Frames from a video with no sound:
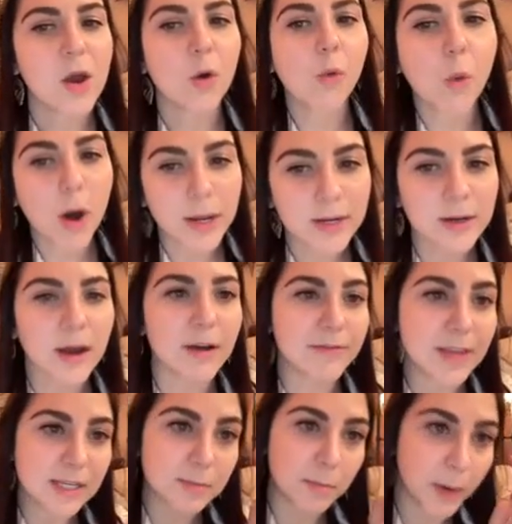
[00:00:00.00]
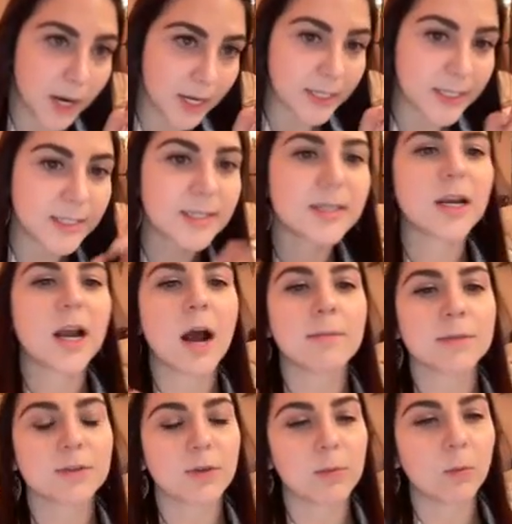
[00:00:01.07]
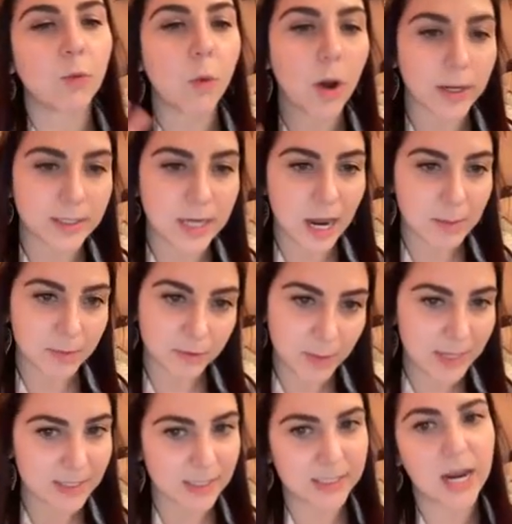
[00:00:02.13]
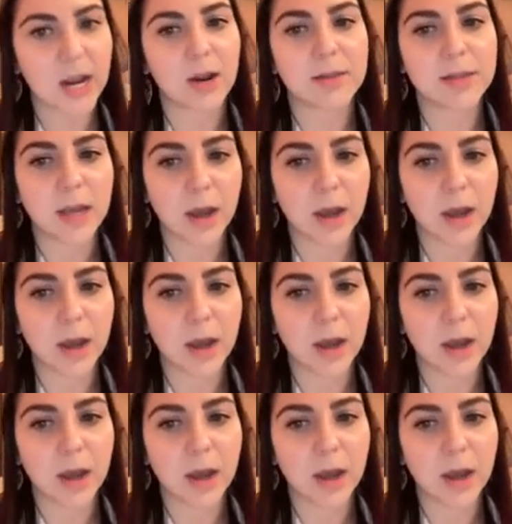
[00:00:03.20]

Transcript: one of these buds comes from one type of mesentery,